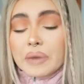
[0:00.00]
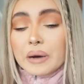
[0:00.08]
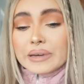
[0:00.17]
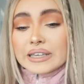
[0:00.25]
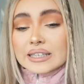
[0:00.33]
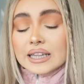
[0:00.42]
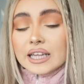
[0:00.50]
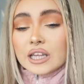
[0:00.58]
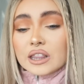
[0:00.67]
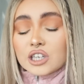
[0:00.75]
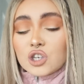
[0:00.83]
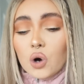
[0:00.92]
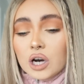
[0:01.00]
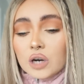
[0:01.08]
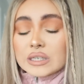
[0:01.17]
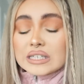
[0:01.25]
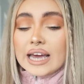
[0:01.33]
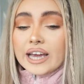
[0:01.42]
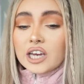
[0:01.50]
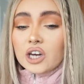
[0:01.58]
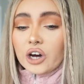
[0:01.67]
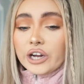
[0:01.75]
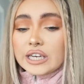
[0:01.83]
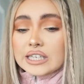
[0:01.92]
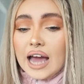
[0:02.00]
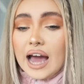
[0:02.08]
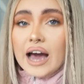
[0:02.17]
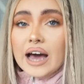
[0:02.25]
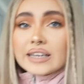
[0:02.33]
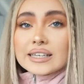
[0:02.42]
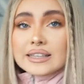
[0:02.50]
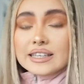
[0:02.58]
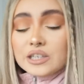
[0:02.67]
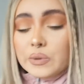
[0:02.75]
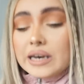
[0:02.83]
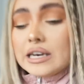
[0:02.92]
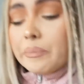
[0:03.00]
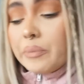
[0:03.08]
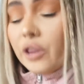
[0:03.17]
But basically the toilet was taken out, and this wee nipple